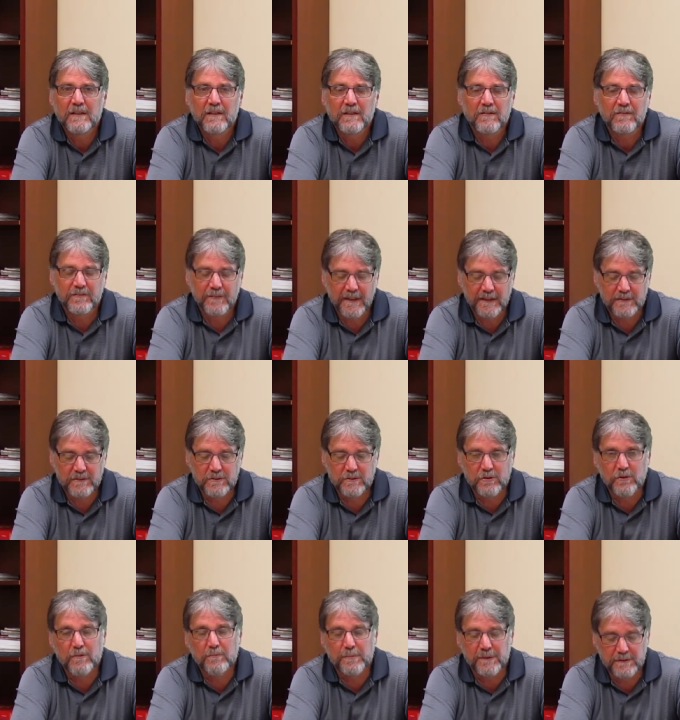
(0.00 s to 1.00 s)
affects
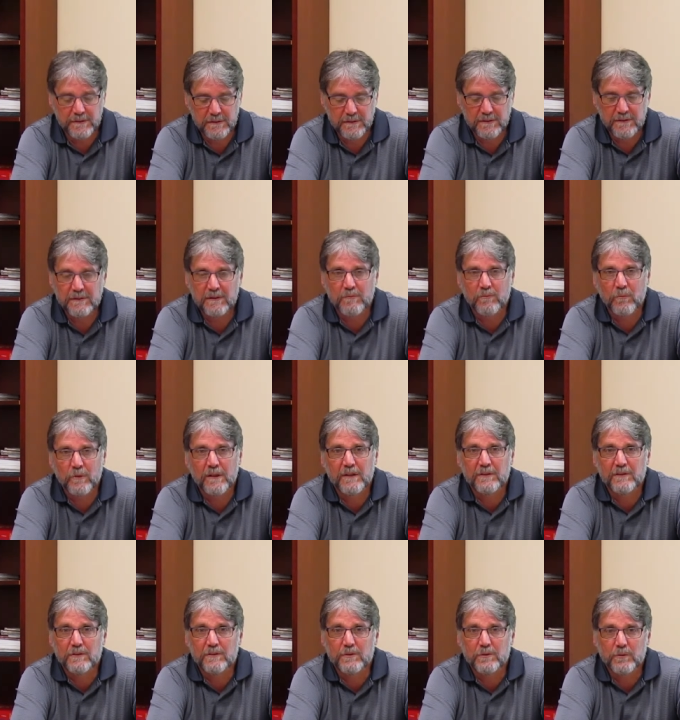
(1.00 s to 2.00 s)
your business and where
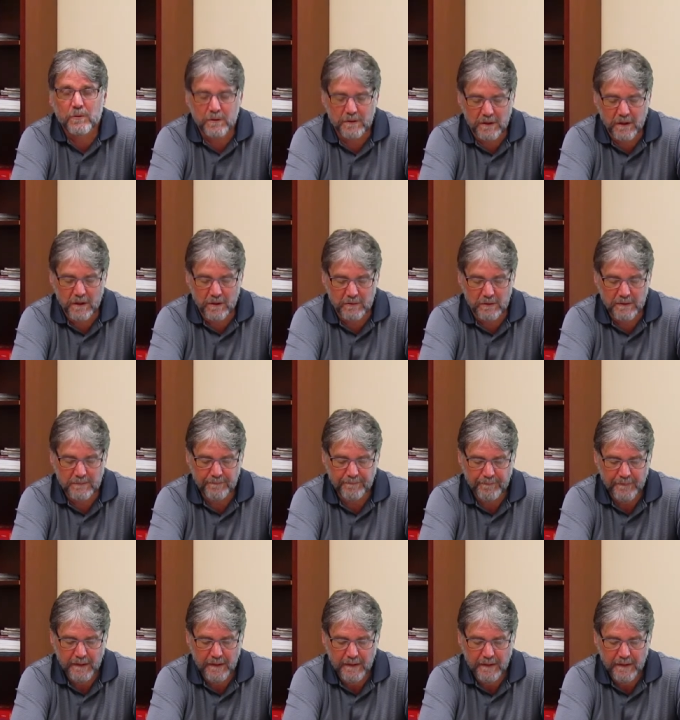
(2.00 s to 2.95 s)
you are going.